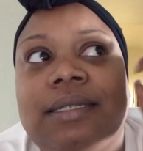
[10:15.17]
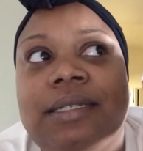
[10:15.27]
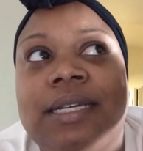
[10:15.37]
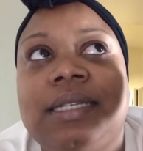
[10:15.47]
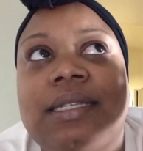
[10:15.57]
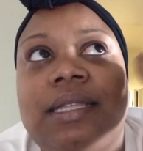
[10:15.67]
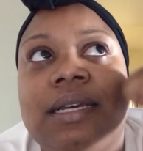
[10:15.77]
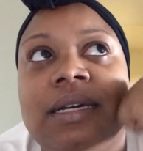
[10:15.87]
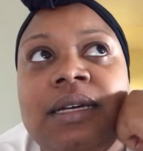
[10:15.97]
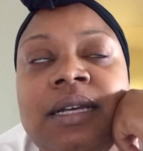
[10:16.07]
just
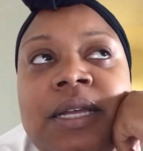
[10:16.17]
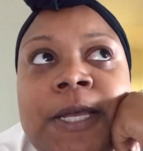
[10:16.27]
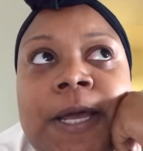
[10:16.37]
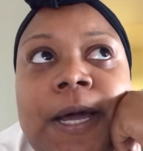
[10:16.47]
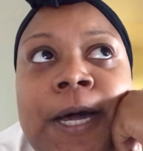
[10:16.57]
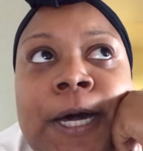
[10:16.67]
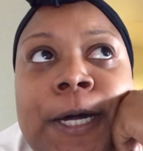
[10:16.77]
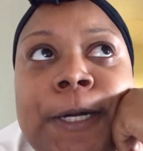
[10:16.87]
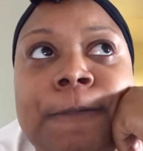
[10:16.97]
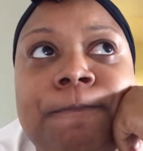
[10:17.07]
the
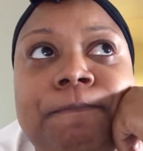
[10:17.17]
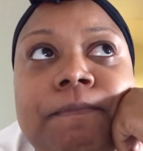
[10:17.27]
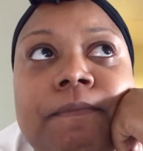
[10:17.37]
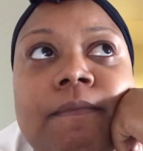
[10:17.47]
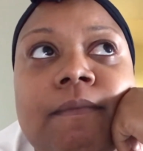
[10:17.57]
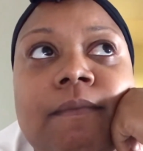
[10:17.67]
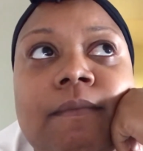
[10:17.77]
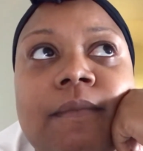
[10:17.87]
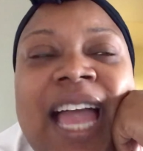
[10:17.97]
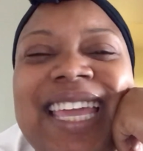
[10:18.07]

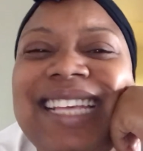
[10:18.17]
I